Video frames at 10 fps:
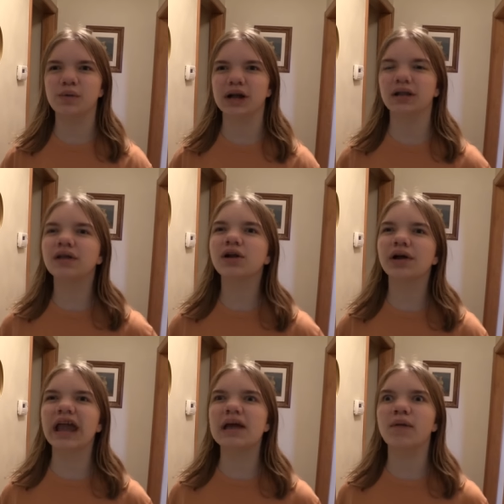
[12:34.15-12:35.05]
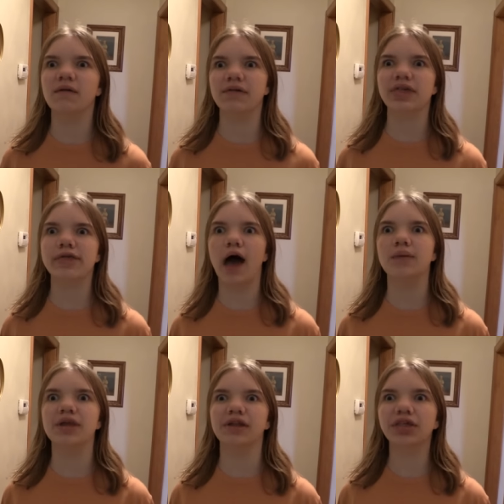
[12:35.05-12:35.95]
in a little game of
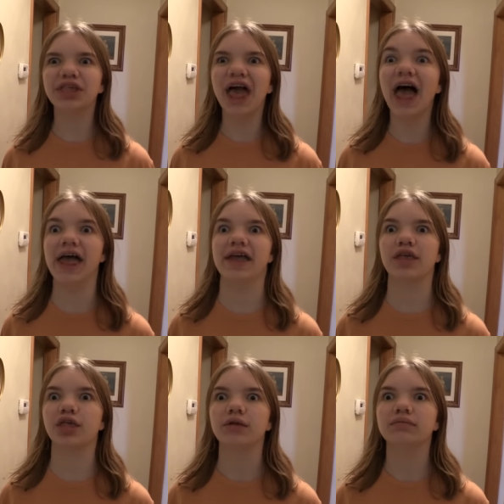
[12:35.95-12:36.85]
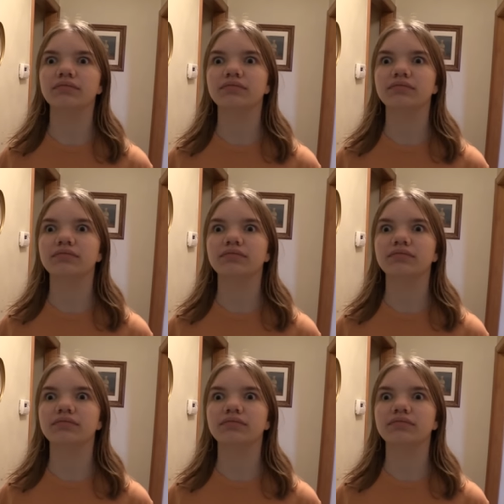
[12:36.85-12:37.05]
Simon Says.